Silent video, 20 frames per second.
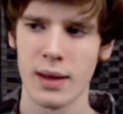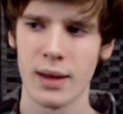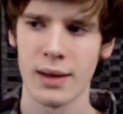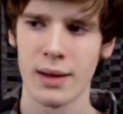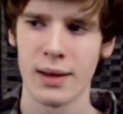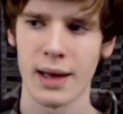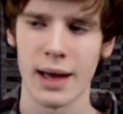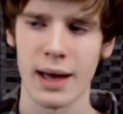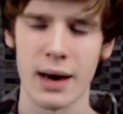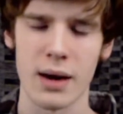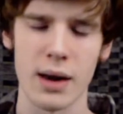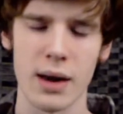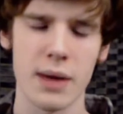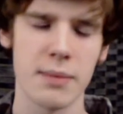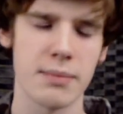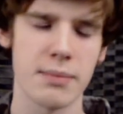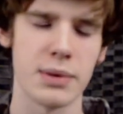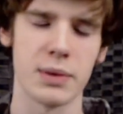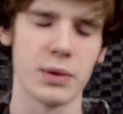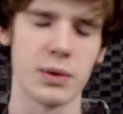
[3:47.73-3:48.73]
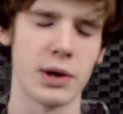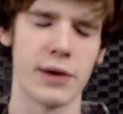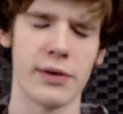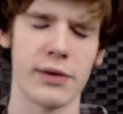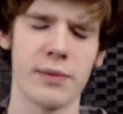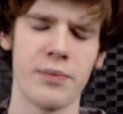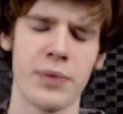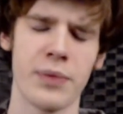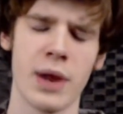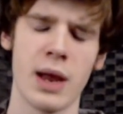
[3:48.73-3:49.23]
I don't know, but whatever.
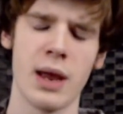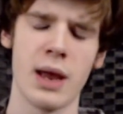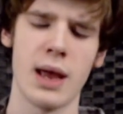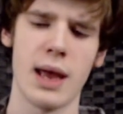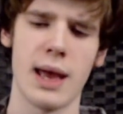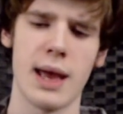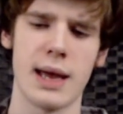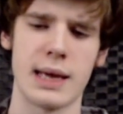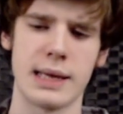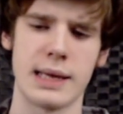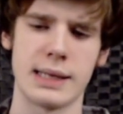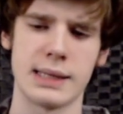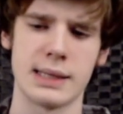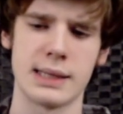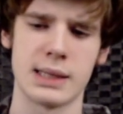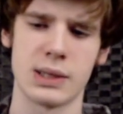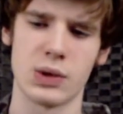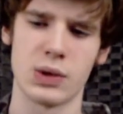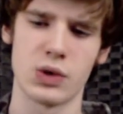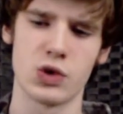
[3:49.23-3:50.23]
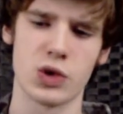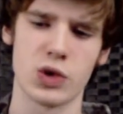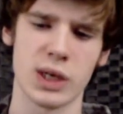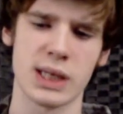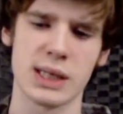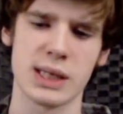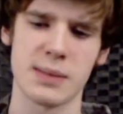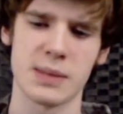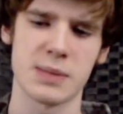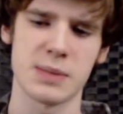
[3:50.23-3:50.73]
And drinks
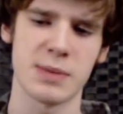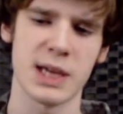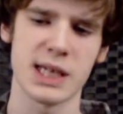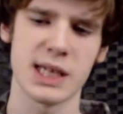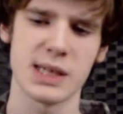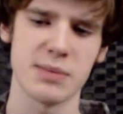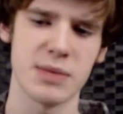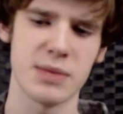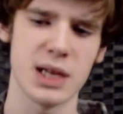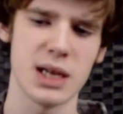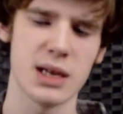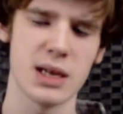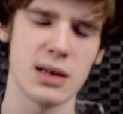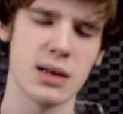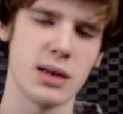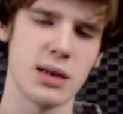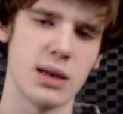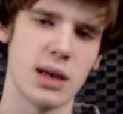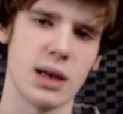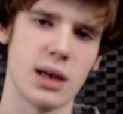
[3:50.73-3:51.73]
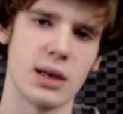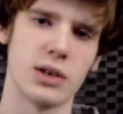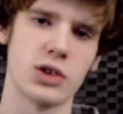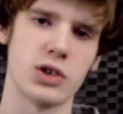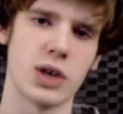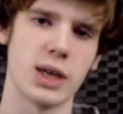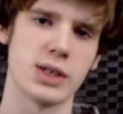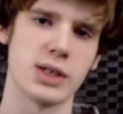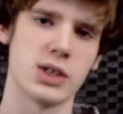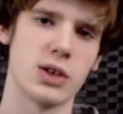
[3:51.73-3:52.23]
some space mead and
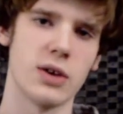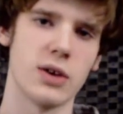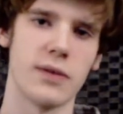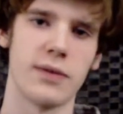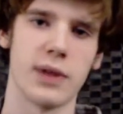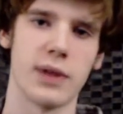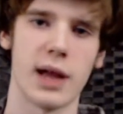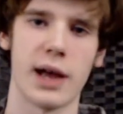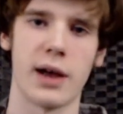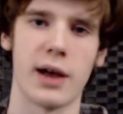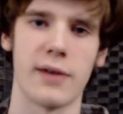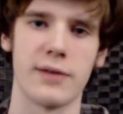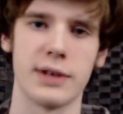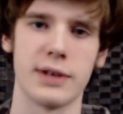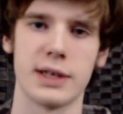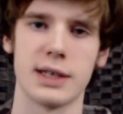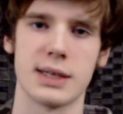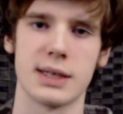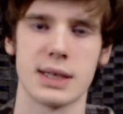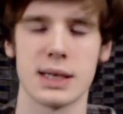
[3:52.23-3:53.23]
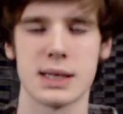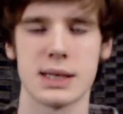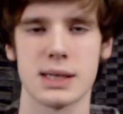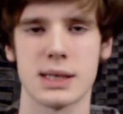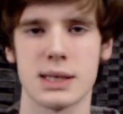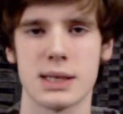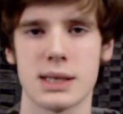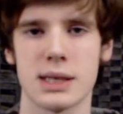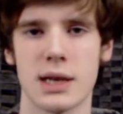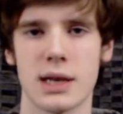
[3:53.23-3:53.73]
tries to go fly off into the
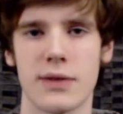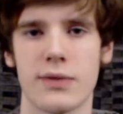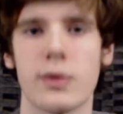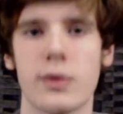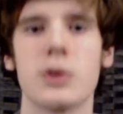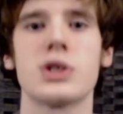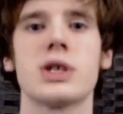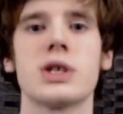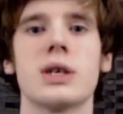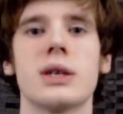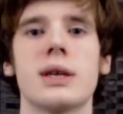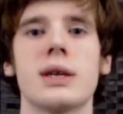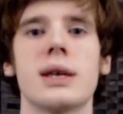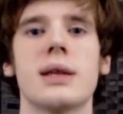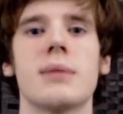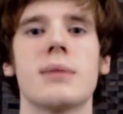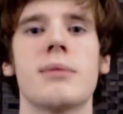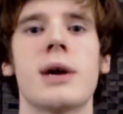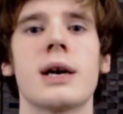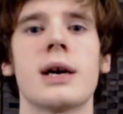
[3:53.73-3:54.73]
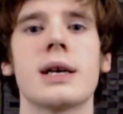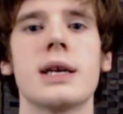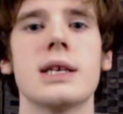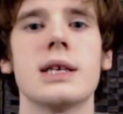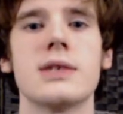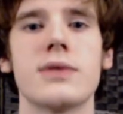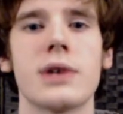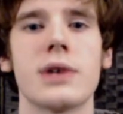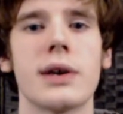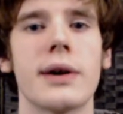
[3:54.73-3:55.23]
distance. Unfortunately, the Baki is
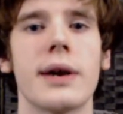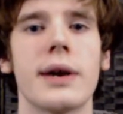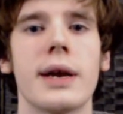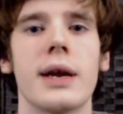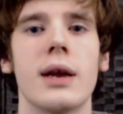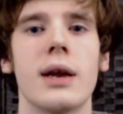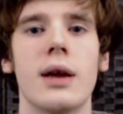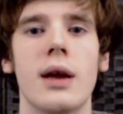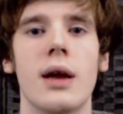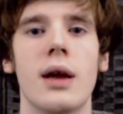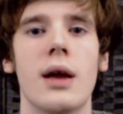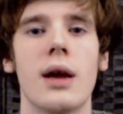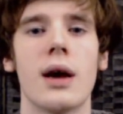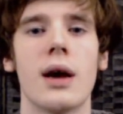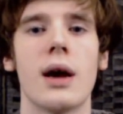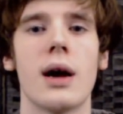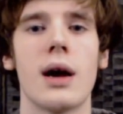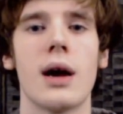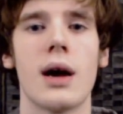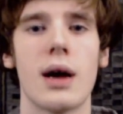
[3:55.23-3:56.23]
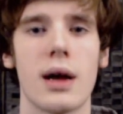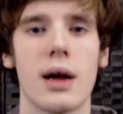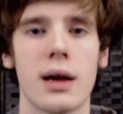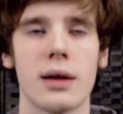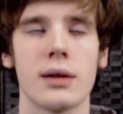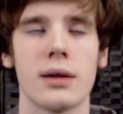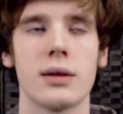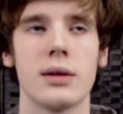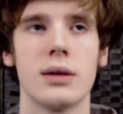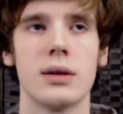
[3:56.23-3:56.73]
very
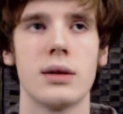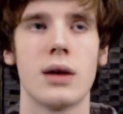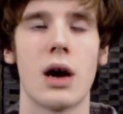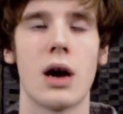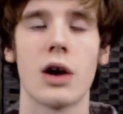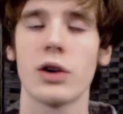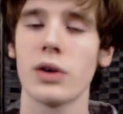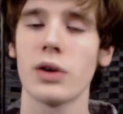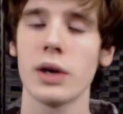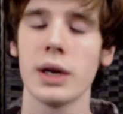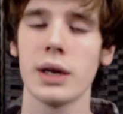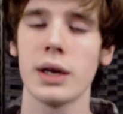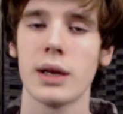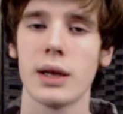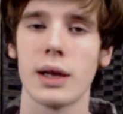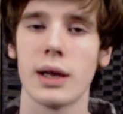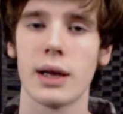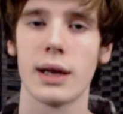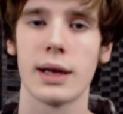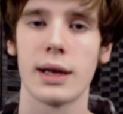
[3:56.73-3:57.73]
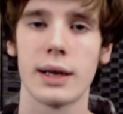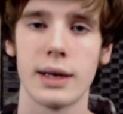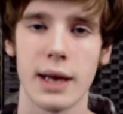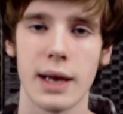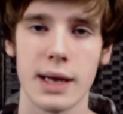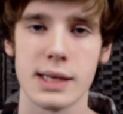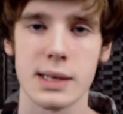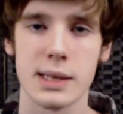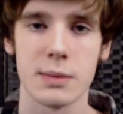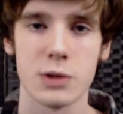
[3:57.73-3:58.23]
hungry and
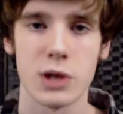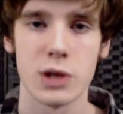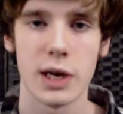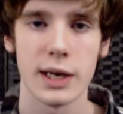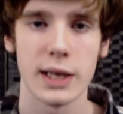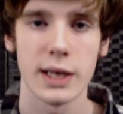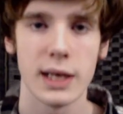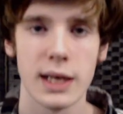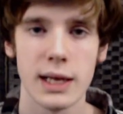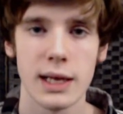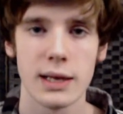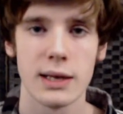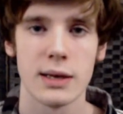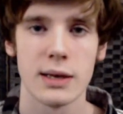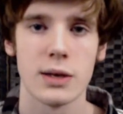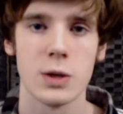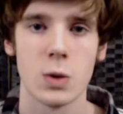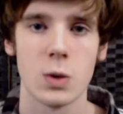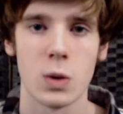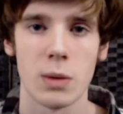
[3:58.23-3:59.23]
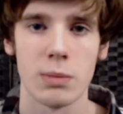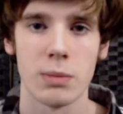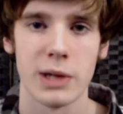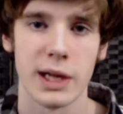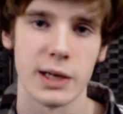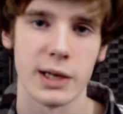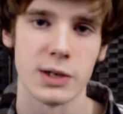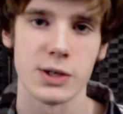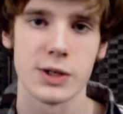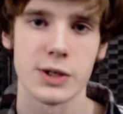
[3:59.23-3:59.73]
ends up trying to eat your
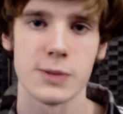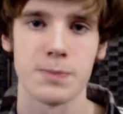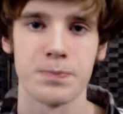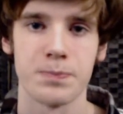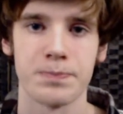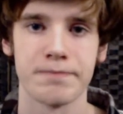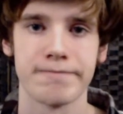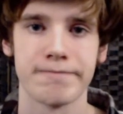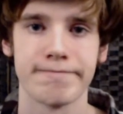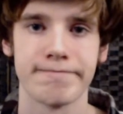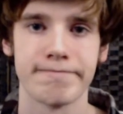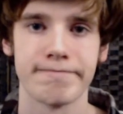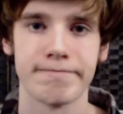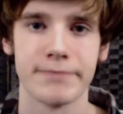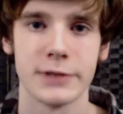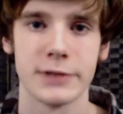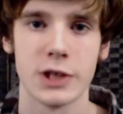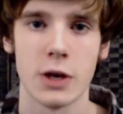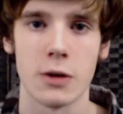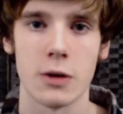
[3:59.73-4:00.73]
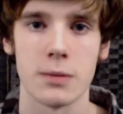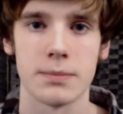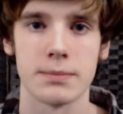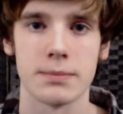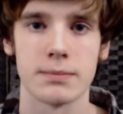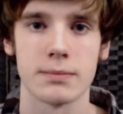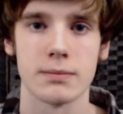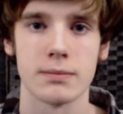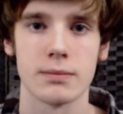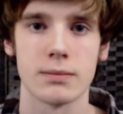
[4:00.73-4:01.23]
players. So,
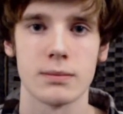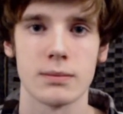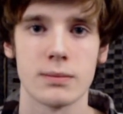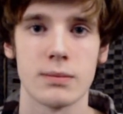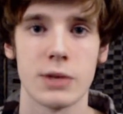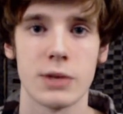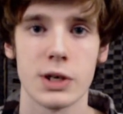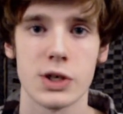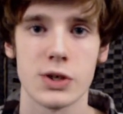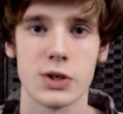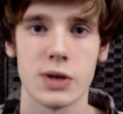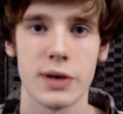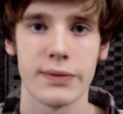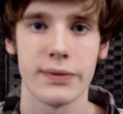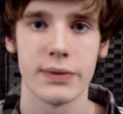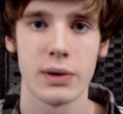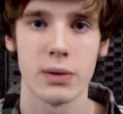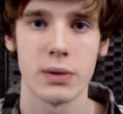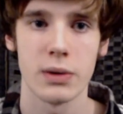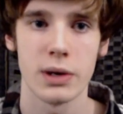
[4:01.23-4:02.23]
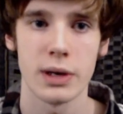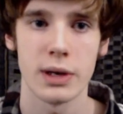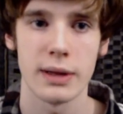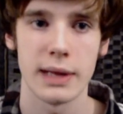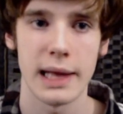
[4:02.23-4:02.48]
pretty straightforward.